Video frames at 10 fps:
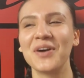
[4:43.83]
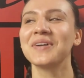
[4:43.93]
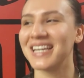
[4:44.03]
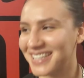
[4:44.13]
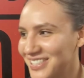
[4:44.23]

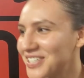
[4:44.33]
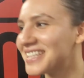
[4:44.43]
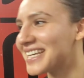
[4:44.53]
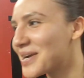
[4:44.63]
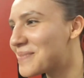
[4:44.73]
Okay, the
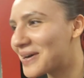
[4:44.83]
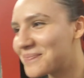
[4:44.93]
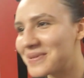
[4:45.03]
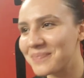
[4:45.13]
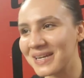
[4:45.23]
good thing
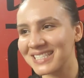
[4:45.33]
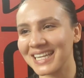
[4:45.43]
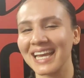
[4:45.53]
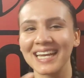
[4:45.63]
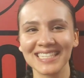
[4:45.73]
about the
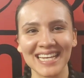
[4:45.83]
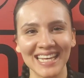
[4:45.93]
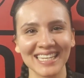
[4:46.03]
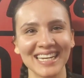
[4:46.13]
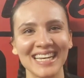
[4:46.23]
Mexican and
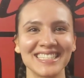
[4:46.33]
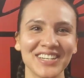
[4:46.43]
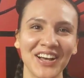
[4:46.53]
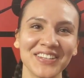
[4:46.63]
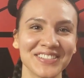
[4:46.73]
Italian is the
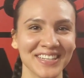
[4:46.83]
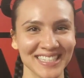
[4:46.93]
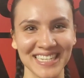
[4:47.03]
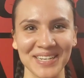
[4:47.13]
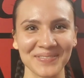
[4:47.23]
colors are
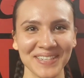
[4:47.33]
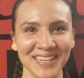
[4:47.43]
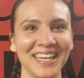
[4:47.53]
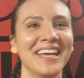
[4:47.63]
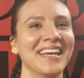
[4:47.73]
the same.
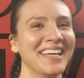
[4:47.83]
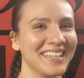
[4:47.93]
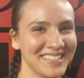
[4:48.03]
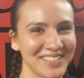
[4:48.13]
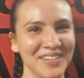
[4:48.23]

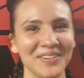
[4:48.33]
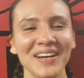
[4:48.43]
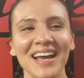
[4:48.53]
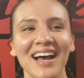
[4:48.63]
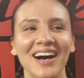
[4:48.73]
Okay. so
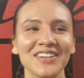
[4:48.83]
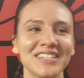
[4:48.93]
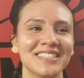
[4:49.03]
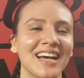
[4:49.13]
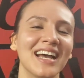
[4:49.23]
I'll
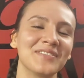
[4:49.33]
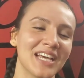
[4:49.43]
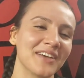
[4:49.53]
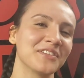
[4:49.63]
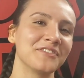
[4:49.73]
just, I have
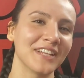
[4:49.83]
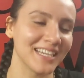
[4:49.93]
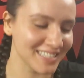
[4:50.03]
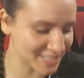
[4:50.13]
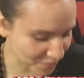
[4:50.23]
to have the flag